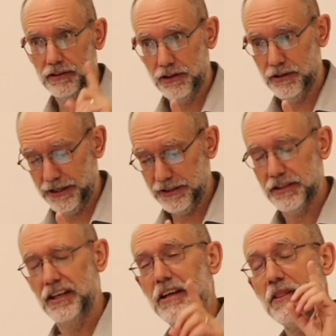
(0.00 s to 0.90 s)

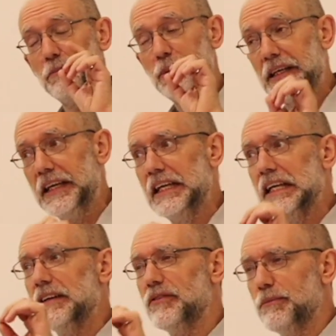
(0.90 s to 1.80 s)
Light. The
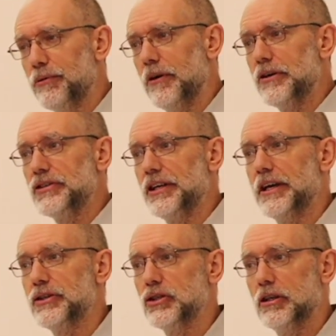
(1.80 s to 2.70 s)
beginning of the process